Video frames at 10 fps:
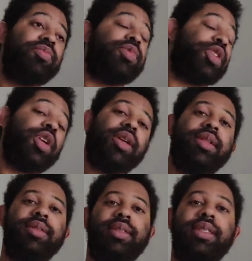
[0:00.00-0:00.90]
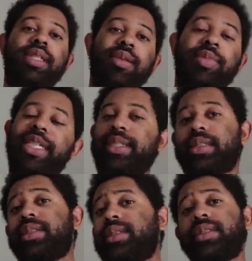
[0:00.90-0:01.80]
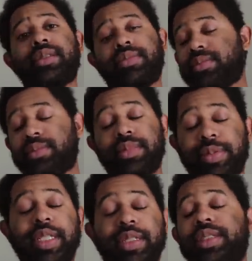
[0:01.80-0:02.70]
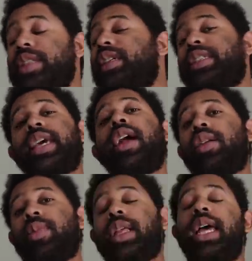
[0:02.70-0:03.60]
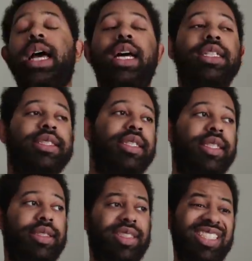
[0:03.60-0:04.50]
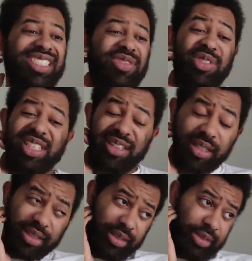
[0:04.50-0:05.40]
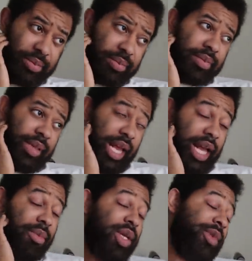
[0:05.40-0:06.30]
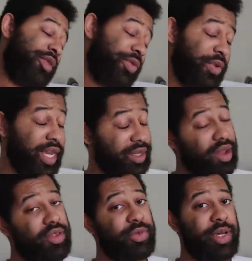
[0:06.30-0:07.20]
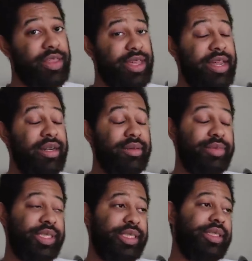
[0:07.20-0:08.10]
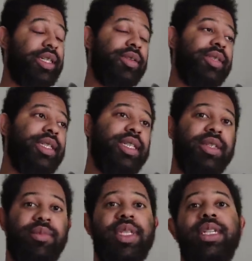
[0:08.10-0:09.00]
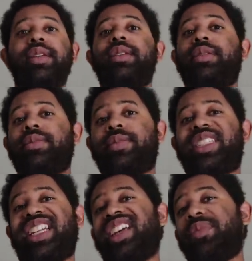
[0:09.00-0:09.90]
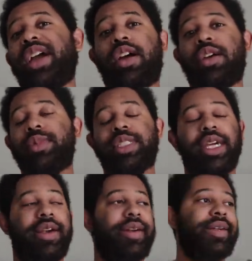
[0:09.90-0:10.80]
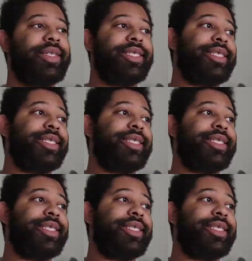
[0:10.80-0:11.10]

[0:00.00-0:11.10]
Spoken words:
Sure, but she looked terrible. Honestly, she doesn't really look, I'm gonna be frank all the way there, but you know, me sitting in my armchair